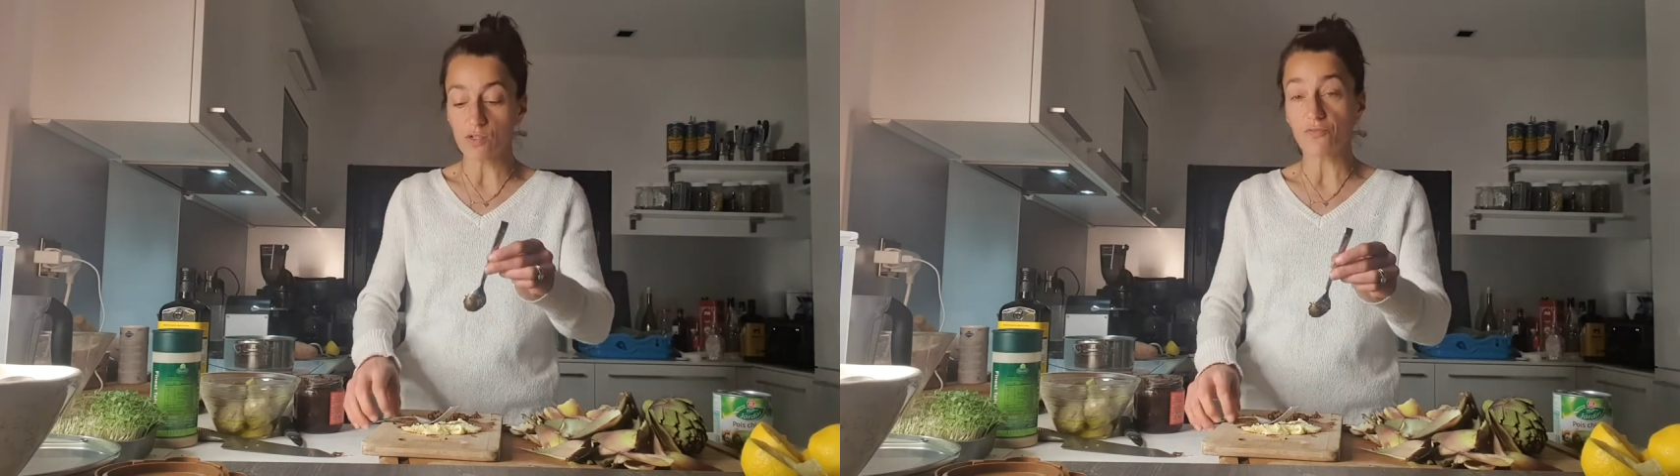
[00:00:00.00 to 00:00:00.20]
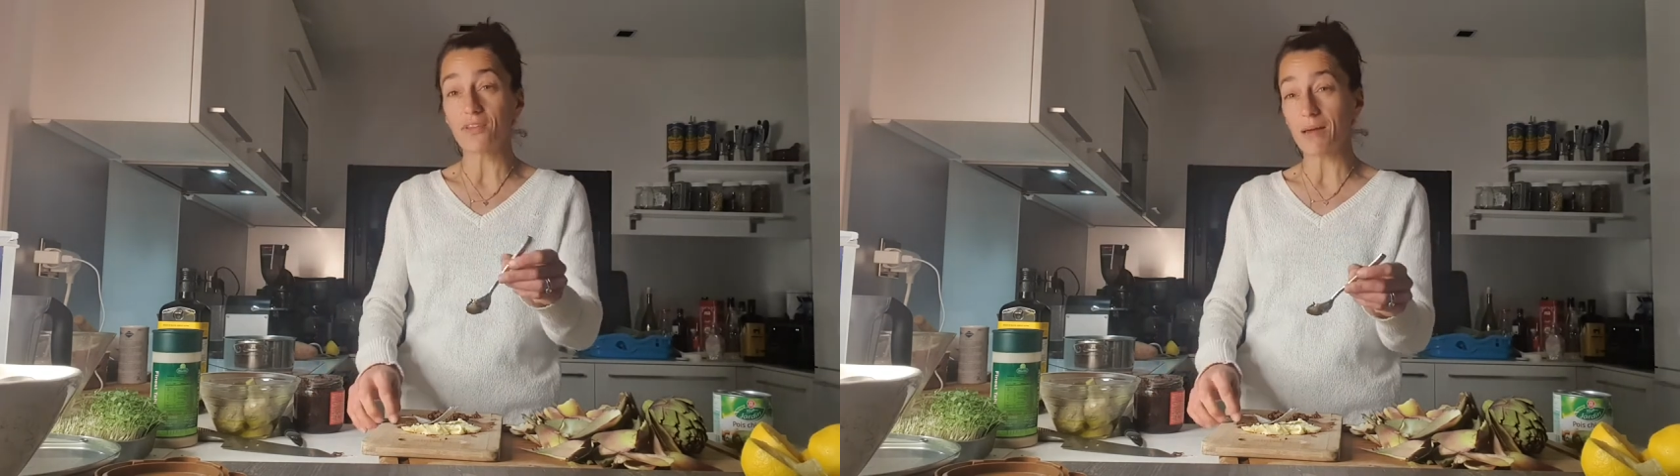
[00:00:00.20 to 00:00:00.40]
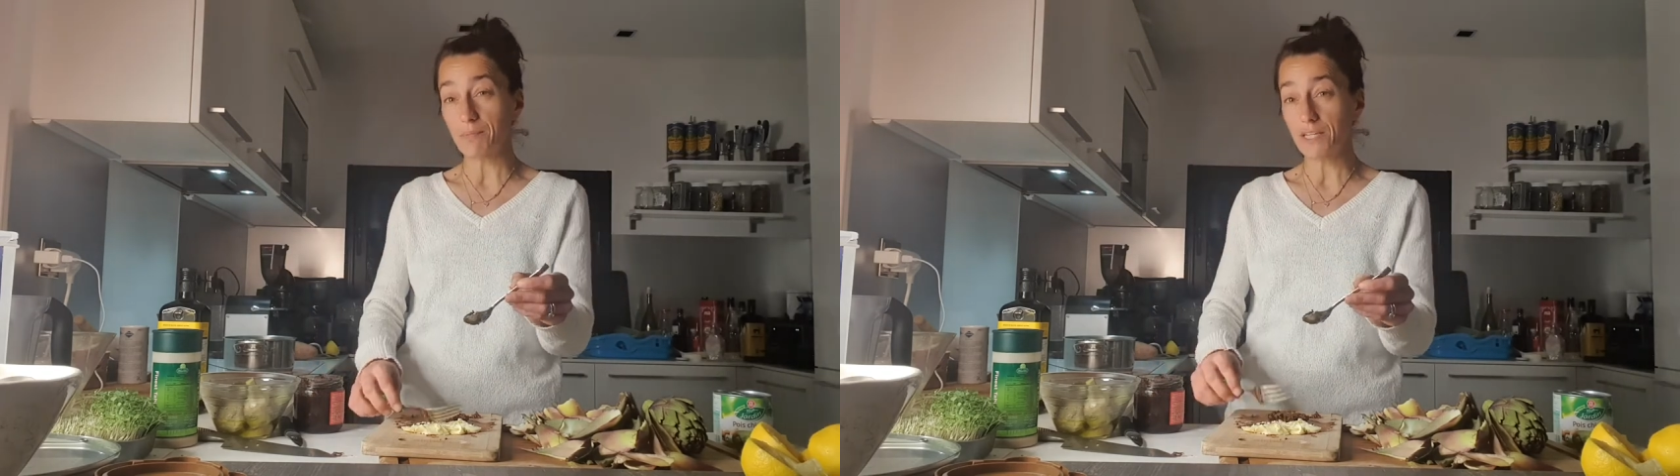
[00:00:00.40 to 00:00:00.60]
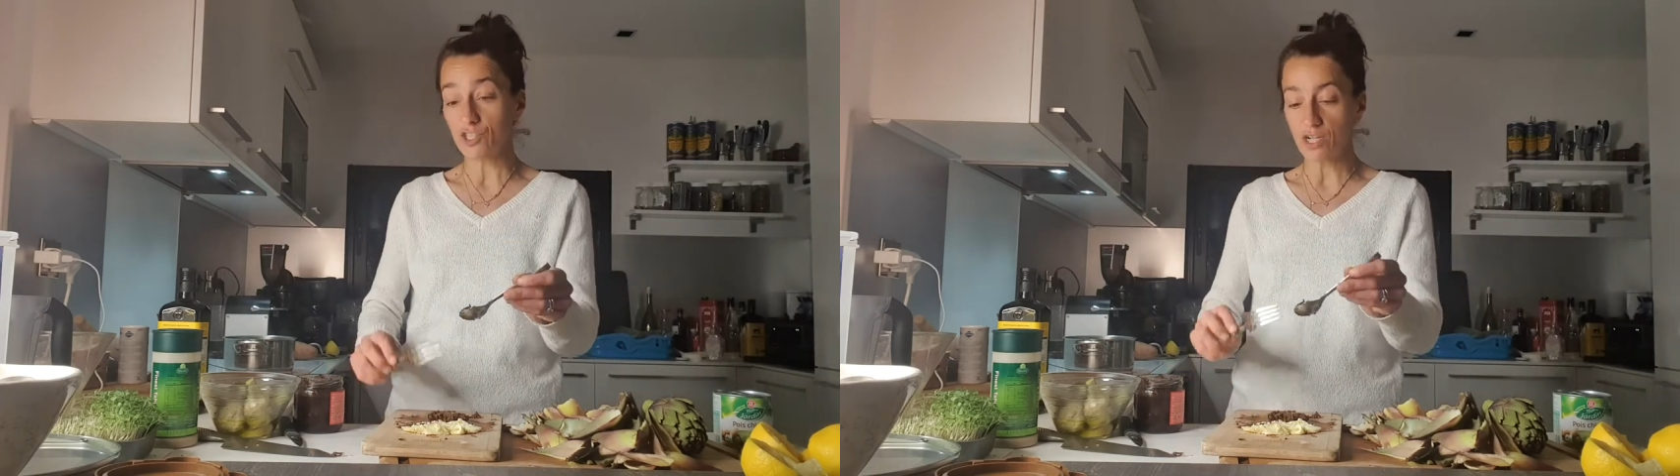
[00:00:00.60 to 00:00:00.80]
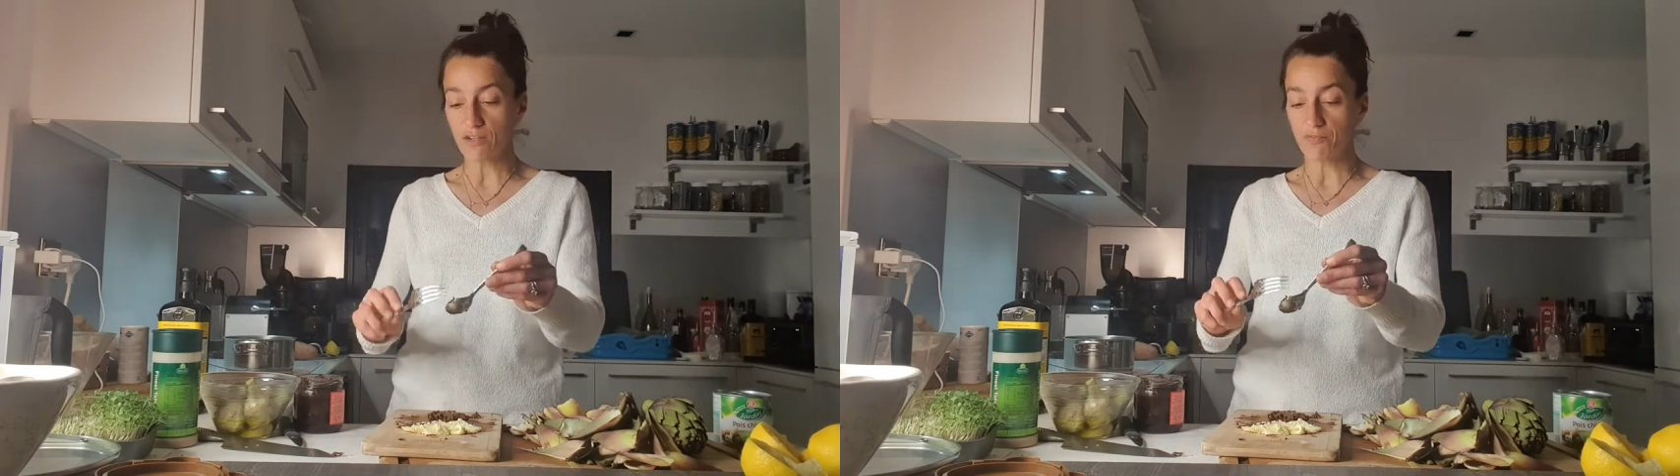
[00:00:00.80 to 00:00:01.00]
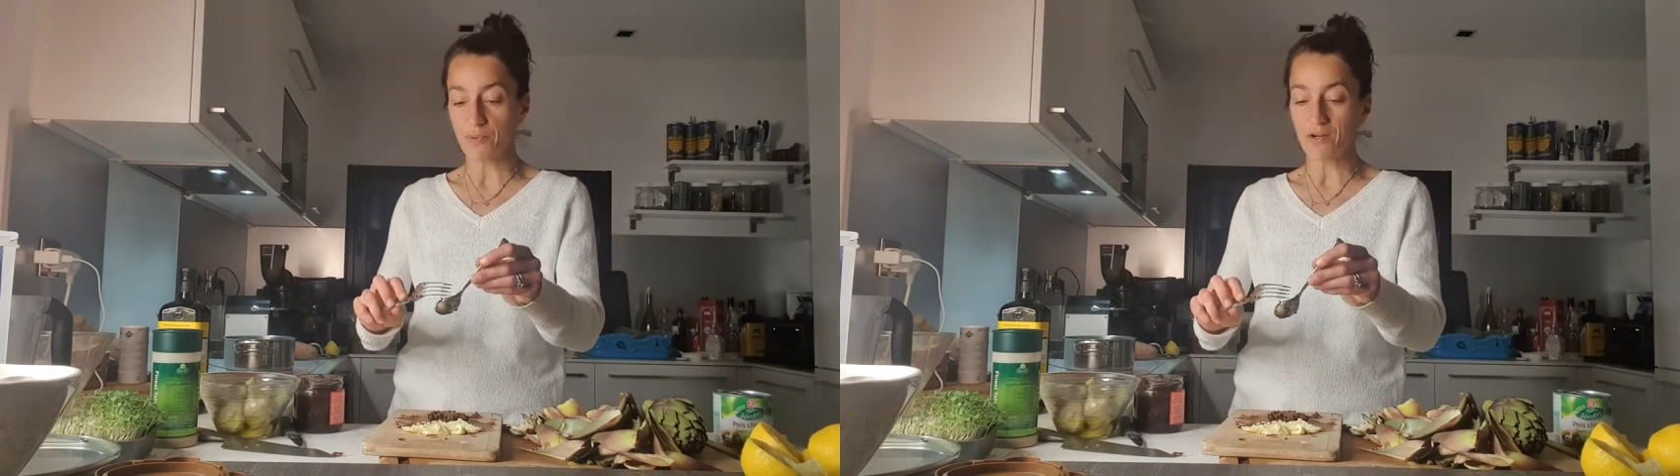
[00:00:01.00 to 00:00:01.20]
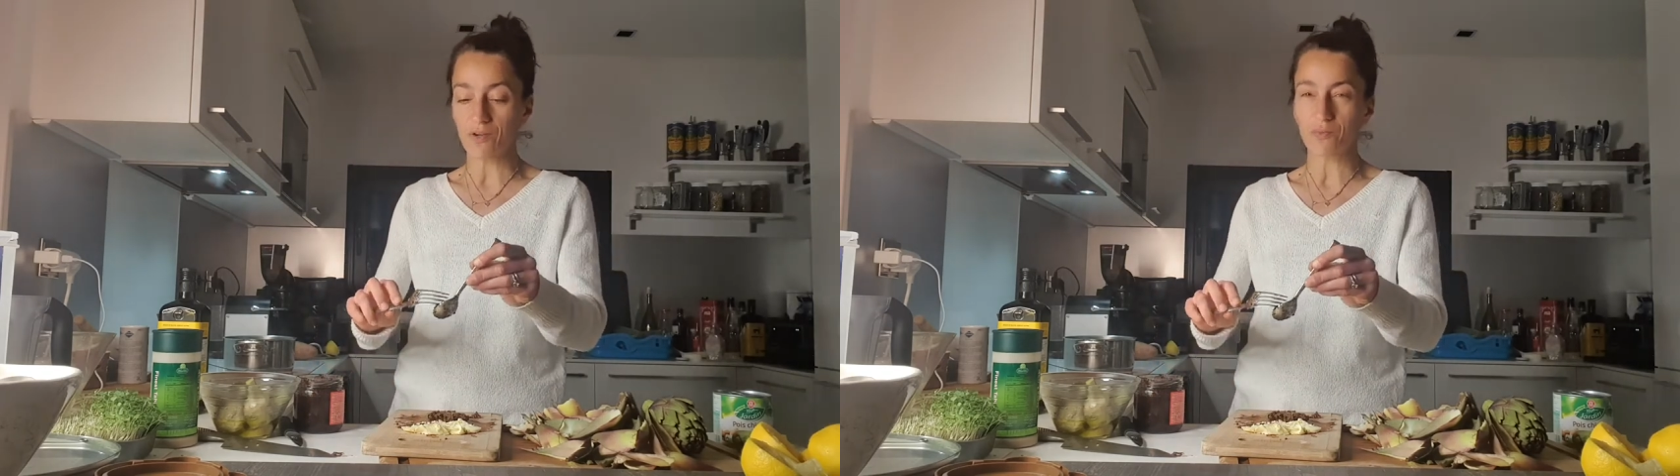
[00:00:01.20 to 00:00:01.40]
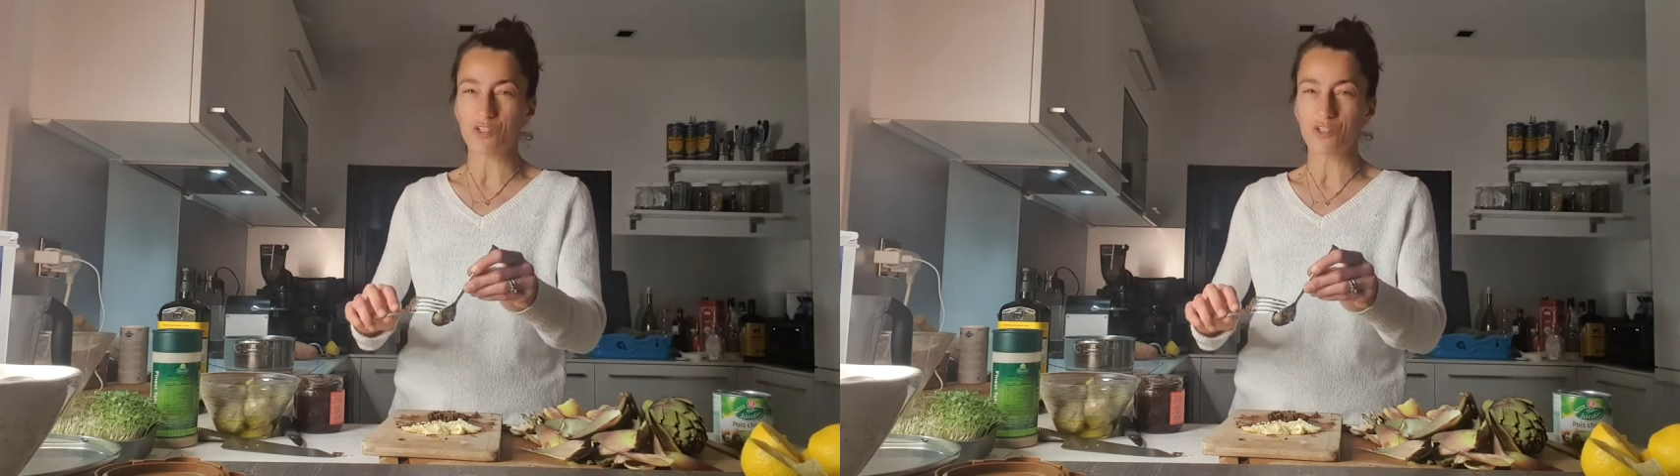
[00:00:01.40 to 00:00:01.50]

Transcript: So for that big chunk of butter,